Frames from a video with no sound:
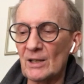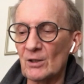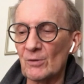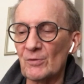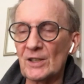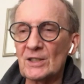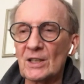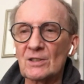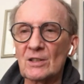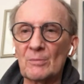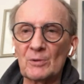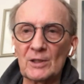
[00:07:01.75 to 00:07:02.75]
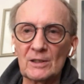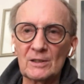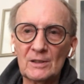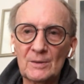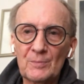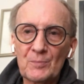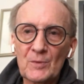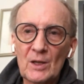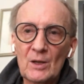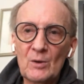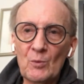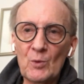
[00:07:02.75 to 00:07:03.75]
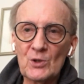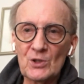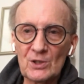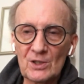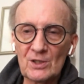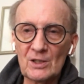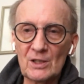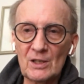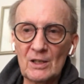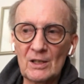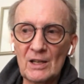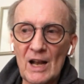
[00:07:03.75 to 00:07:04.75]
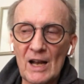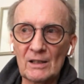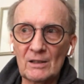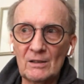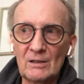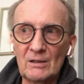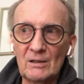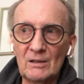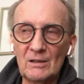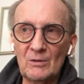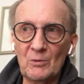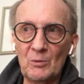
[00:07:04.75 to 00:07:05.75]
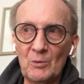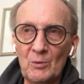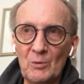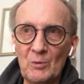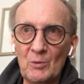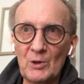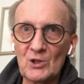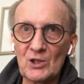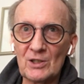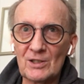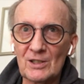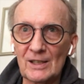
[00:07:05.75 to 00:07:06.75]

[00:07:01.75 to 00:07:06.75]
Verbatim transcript: they're fixing something, which is not what you